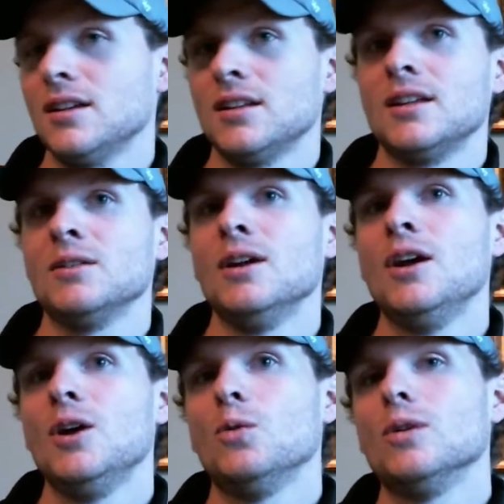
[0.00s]
And then
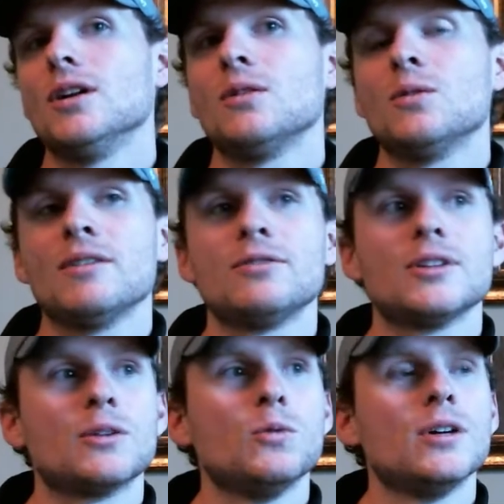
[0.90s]
what I feel
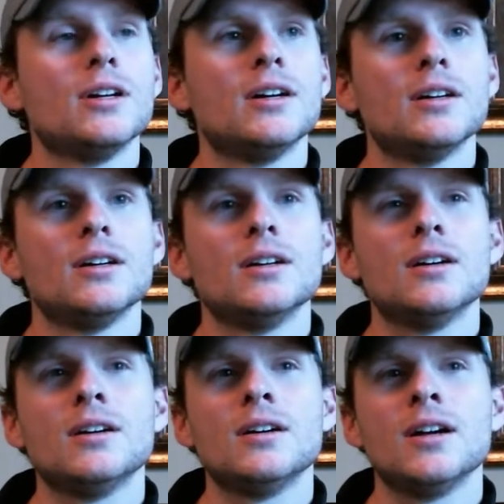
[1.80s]
like what a
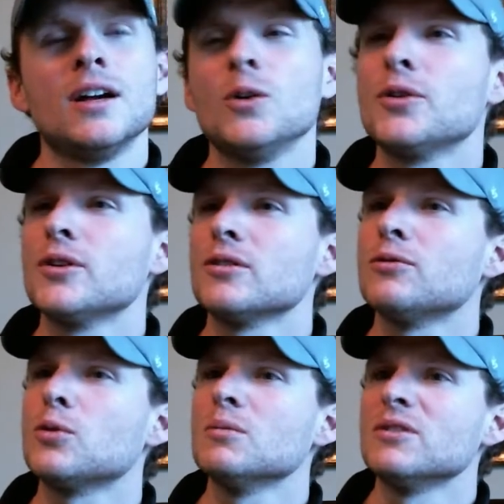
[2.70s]
healthier
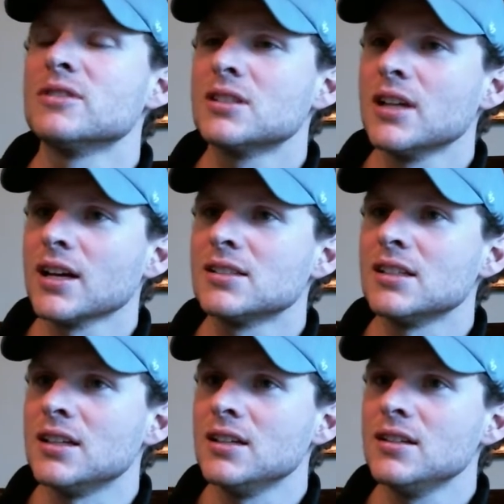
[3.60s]
form of sex
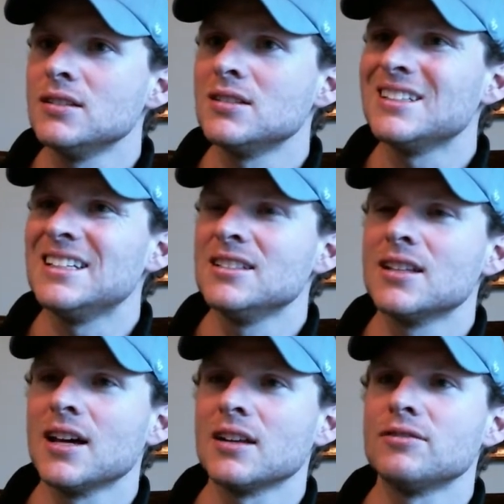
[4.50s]
is
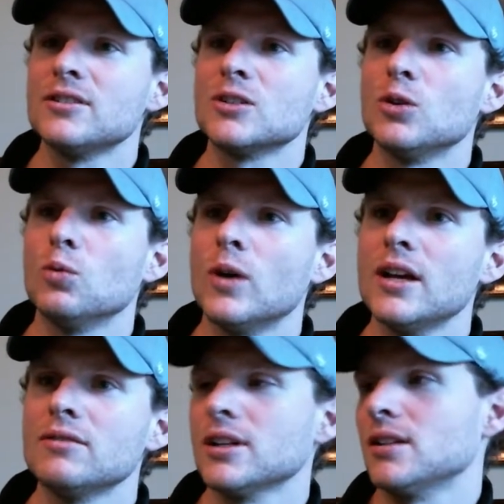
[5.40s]
that in a physical way
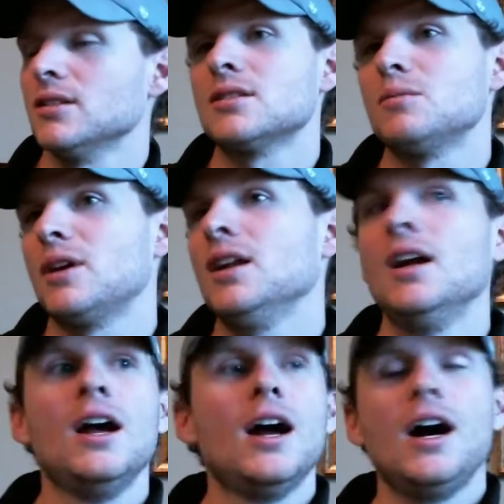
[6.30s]
of like, listen, man,
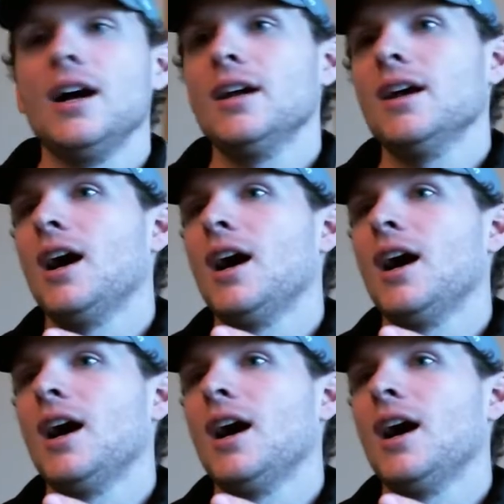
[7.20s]
I